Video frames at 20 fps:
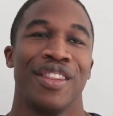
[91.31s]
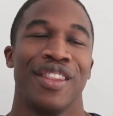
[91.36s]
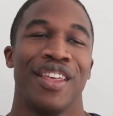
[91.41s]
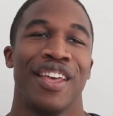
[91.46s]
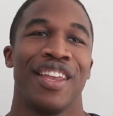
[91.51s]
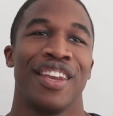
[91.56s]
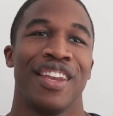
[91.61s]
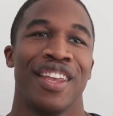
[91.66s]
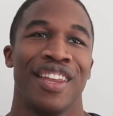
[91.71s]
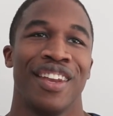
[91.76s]

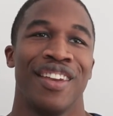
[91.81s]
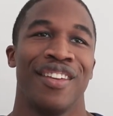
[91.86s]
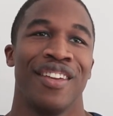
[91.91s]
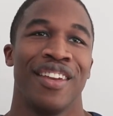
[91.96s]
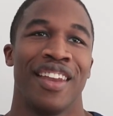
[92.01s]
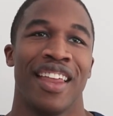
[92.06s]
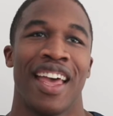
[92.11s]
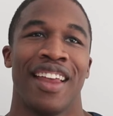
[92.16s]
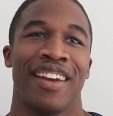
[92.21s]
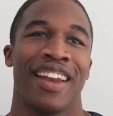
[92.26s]
then
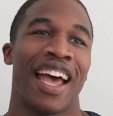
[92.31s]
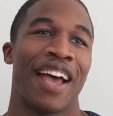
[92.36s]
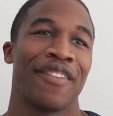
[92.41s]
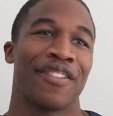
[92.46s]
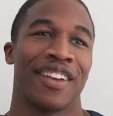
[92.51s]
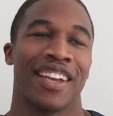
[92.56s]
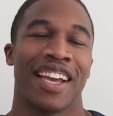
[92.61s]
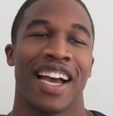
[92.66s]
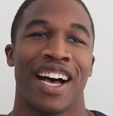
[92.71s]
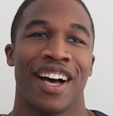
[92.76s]
in, at,
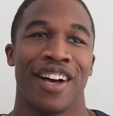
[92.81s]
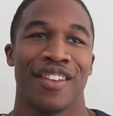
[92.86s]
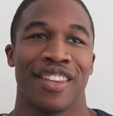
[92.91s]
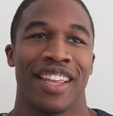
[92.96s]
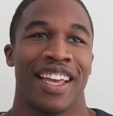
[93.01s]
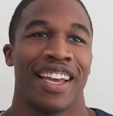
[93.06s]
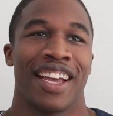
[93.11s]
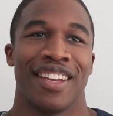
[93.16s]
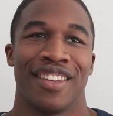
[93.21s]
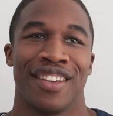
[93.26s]
after college,
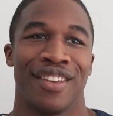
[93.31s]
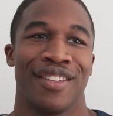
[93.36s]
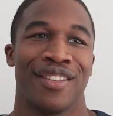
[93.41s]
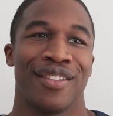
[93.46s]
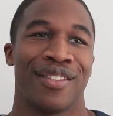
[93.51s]
like I did